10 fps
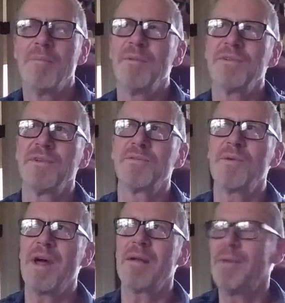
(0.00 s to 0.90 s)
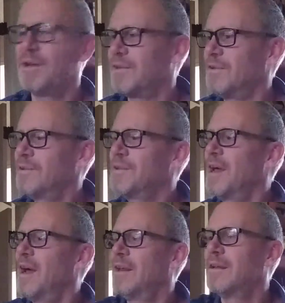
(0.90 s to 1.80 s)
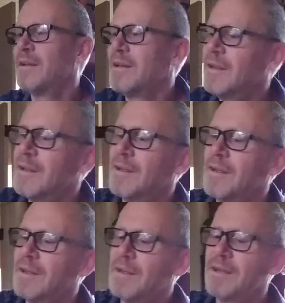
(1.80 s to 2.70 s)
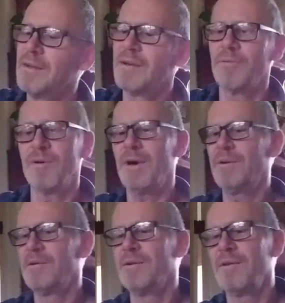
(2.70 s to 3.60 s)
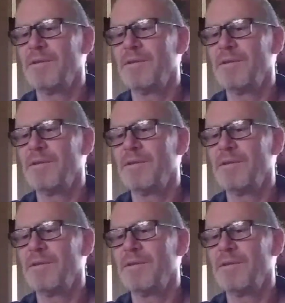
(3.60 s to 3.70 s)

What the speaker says: But since we're not about to do that, well,